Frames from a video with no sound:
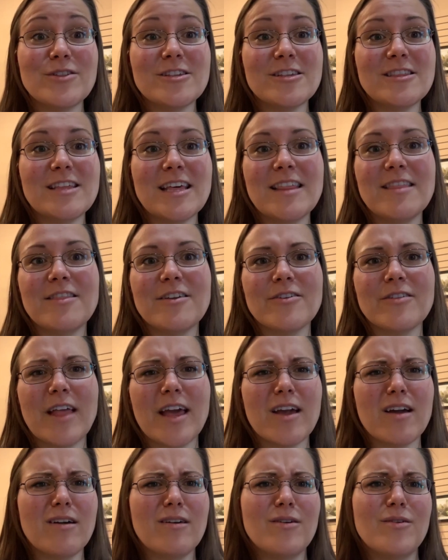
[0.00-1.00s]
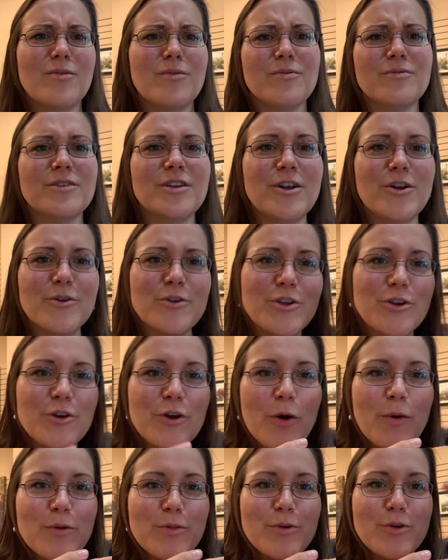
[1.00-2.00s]
then they're like, oh, you're
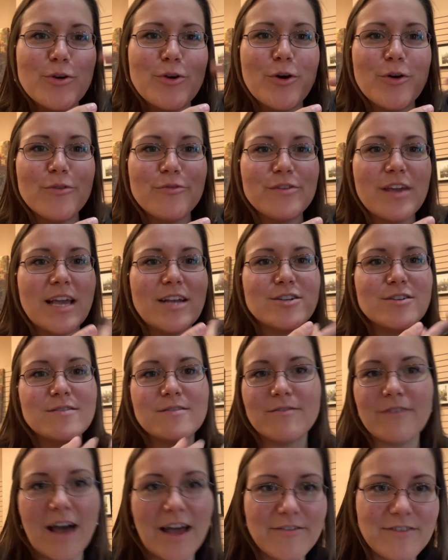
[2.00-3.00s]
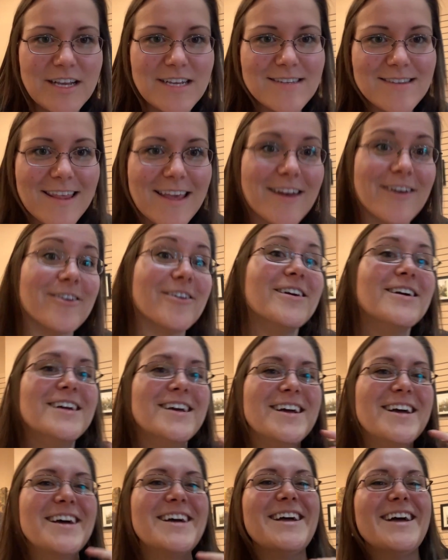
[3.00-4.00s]
going through your notifications 5 days later.
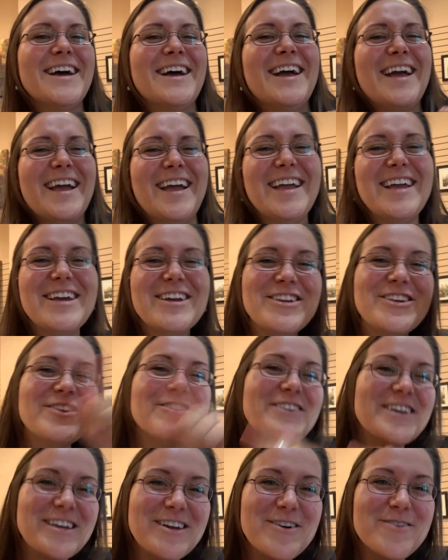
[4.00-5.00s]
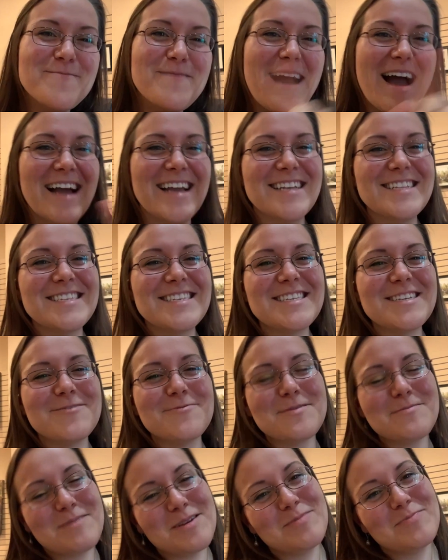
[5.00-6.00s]
You could go back and see
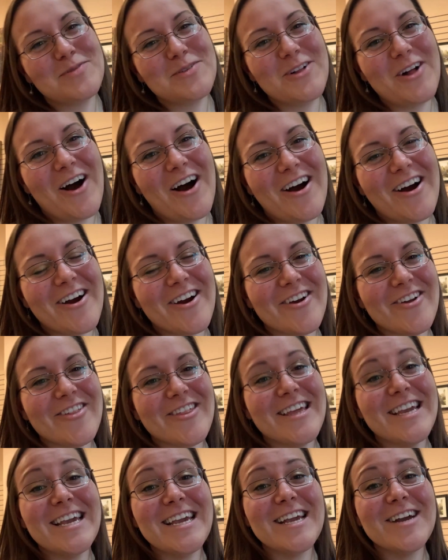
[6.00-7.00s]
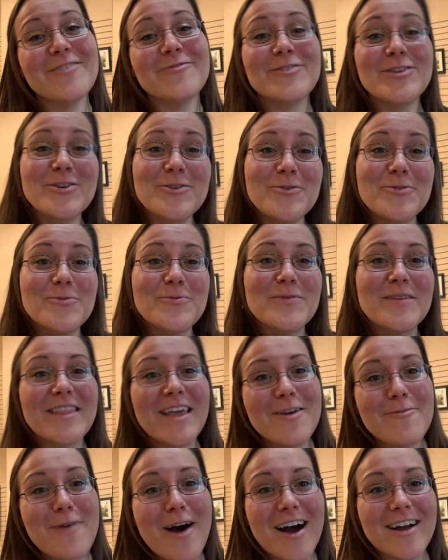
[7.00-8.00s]
what people are thinking of you when
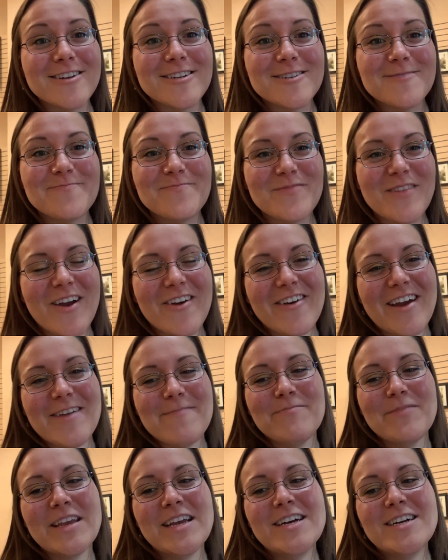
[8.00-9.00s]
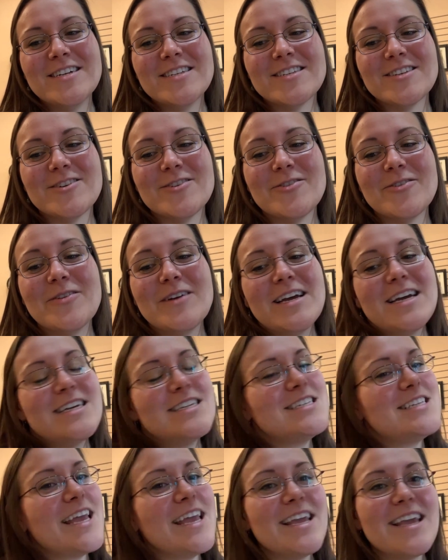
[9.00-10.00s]
they watch. All right, so
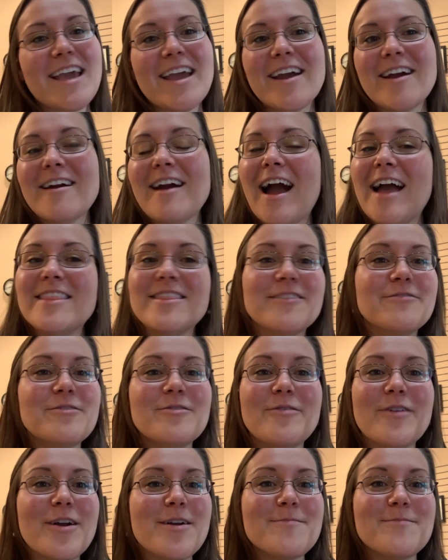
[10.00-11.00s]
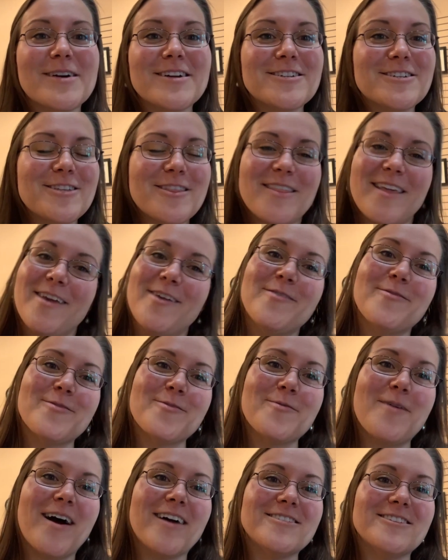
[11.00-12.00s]
take care. I love you very much. Thank you for
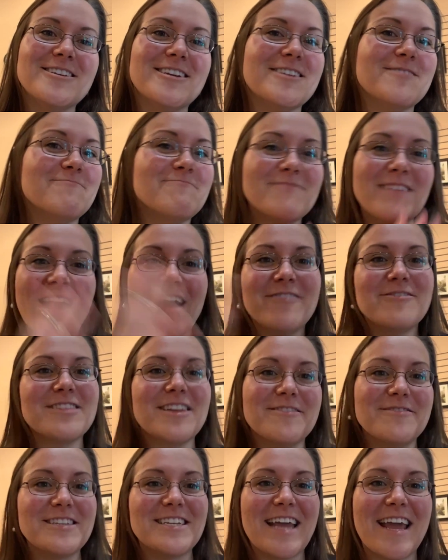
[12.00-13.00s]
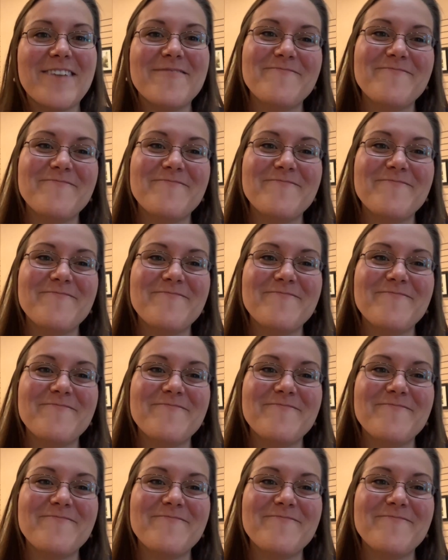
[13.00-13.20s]
watching. Have a lovely day.